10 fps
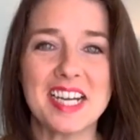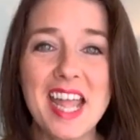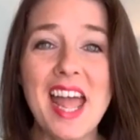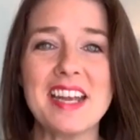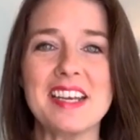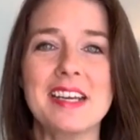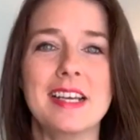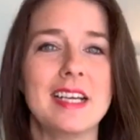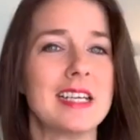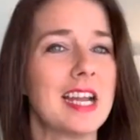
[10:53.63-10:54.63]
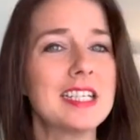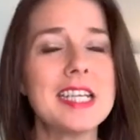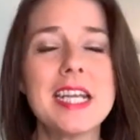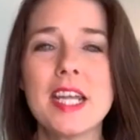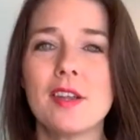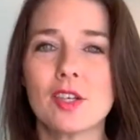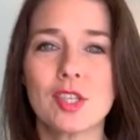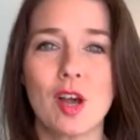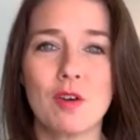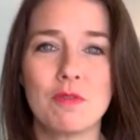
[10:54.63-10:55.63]
Again, not taking
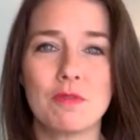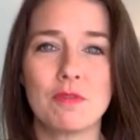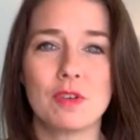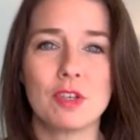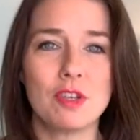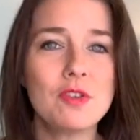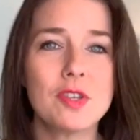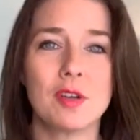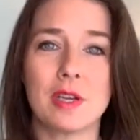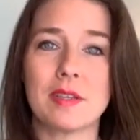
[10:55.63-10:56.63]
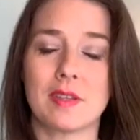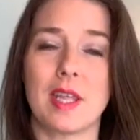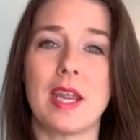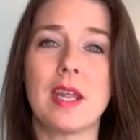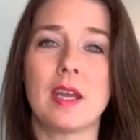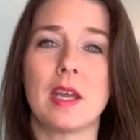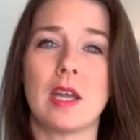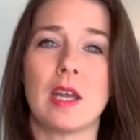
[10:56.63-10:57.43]
yourself too seriously,